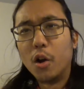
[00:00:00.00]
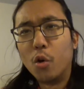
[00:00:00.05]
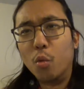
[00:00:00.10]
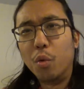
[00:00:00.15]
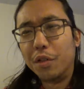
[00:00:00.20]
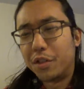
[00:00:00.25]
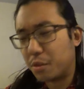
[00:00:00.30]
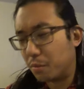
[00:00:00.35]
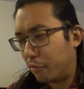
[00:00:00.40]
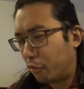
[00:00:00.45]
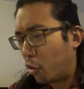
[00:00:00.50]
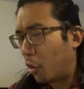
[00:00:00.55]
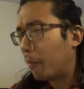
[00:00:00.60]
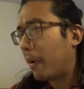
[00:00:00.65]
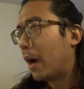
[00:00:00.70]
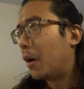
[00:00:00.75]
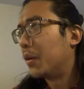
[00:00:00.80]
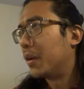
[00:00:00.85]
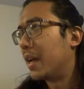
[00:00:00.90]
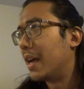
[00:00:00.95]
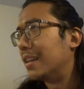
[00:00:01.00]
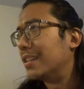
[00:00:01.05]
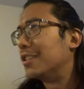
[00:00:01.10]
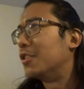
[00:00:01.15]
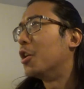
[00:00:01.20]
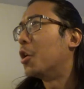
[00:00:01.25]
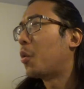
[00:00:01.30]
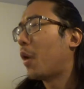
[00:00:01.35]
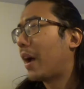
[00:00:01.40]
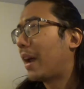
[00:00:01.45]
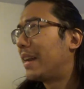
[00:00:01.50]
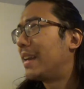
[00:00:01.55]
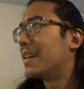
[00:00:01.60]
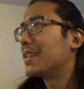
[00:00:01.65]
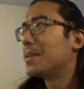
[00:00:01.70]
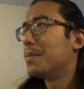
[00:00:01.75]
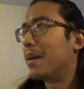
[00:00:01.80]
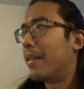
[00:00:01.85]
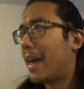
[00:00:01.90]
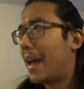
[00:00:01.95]
with some 4-pound test. You know where I can
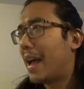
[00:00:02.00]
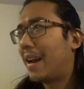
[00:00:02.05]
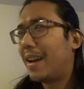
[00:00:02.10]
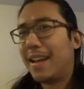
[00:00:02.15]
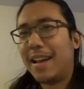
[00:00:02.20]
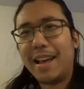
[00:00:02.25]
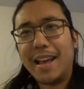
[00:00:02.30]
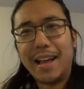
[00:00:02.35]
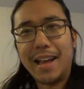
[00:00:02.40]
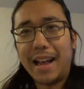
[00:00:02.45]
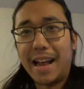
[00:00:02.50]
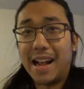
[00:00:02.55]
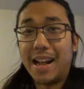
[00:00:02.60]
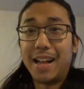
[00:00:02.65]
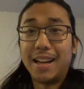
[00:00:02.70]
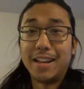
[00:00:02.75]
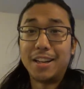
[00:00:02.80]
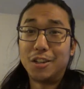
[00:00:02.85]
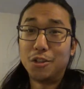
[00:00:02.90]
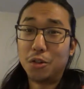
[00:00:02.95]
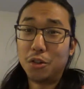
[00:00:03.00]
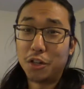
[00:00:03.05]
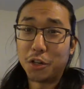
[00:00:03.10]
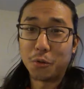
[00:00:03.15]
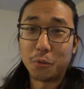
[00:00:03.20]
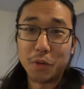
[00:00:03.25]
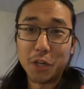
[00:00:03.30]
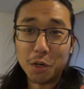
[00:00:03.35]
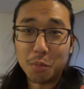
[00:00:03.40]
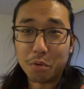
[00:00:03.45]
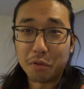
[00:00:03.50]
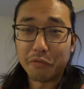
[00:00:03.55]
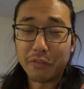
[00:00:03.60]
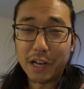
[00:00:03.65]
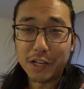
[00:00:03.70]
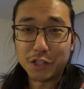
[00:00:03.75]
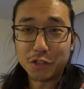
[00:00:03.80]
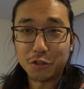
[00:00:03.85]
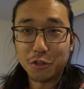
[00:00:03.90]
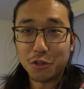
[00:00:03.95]
get some of that? And you'll look real
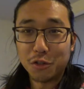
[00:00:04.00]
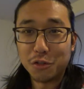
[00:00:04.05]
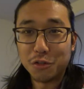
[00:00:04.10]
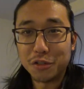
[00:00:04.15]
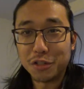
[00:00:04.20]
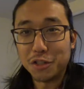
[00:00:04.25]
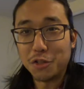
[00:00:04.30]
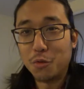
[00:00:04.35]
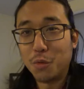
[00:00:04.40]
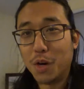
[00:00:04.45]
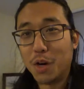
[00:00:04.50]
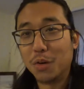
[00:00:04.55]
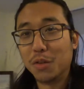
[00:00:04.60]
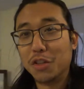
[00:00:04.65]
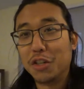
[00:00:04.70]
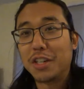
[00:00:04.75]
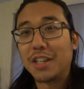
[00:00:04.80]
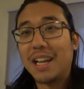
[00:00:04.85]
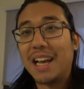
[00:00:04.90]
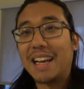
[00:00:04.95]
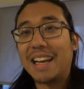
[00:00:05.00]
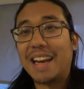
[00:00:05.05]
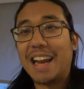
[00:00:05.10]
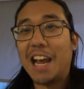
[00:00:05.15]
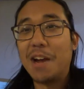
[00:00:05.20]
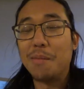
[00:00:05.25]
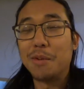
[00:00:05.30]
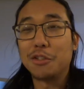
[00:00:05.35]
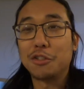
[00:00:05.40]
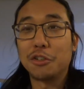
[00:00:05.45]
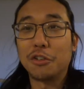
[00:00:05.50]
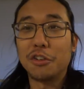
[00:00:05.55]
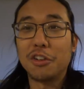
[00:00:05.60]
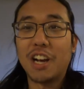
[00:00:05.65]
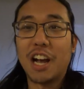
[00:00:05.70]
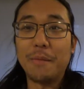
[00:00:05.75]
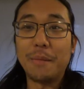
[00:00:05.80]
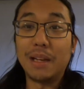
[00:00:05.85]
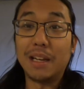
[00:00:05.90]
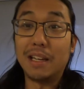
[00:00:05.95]
professional. You won't look like an
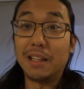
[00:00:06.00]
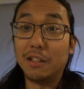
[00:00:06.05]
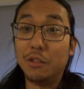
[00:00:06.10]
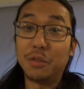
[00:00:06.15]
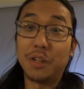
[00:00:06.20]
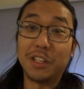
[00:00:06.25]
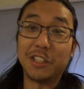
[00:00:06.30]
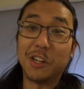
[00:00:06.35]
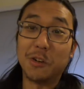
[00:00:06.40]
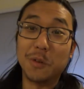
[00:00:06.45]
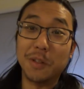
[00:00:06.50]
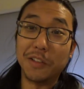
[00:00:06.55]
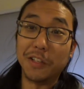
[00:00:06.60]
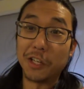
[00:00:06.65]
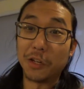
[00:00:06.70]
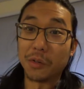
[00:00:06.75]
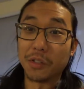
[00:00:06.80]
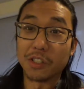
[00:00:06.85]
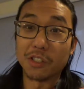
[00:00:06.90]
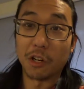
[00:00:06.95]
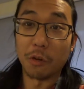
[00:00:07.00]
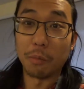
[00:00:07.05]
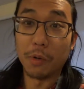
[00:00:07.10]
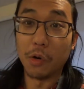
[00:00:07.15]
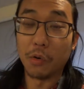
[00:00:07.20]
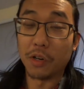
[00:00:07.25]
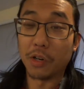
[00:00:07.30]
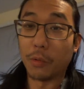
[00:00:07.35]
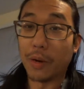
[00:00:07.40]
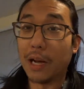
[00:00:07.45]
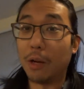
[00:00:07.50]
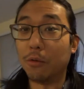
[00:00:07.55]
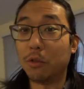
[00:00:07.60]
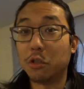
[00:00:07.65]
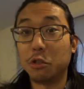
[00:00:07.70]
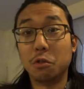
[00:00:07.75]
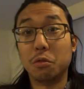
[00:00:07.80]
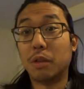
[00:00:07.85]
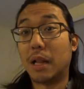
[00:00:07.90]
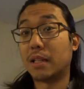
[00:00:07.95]
amateur. I mean, you can go in there and start poking around
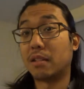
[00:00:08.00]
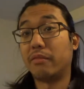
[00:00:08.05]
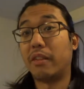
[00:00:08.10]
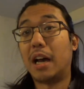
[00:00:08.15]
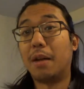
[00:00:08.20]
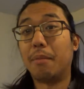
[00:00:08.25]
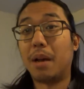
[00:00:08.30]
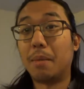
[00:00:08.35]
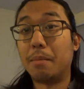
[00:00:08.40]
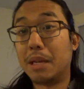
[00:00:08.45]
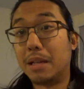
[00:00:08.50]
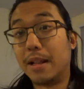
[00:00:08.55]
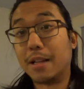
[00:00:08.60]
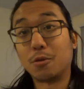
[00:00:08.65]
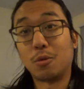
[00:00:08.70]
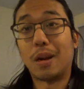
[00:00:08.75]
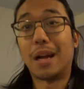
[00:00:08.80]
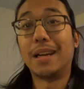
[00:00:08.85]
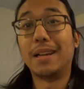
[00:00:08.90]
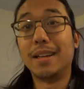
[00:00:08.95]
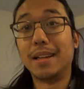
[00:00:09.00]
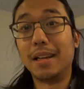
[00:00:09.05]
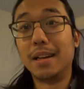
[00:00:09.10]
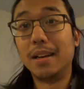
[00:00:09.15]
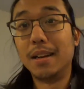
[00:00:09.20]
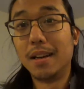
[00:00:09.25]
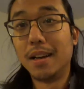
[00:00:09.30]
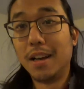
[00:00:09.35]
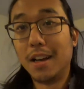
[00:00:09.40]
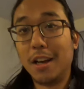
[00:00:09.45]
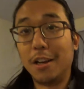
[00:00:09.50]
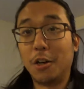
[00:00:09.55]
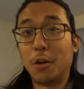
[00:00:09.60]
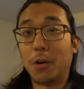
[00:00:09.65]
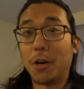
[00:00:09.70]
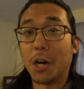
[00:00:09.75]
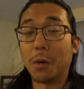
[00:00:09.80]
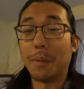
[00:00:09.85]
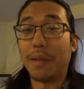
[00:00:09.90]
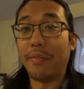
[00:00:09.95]
too. That's fine by me. That's what I did.
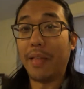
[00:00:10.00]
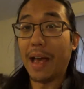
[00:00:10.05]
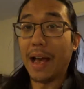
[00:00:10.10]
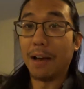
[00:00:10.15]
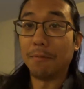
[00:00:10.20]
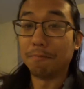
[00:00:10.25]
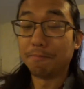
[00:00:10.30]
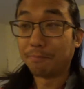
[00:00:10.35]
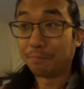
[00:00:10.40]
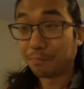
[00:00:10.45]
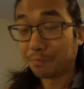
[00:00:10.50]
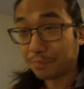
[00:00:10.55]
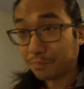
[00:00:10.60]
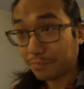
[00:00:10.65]
No harm in that.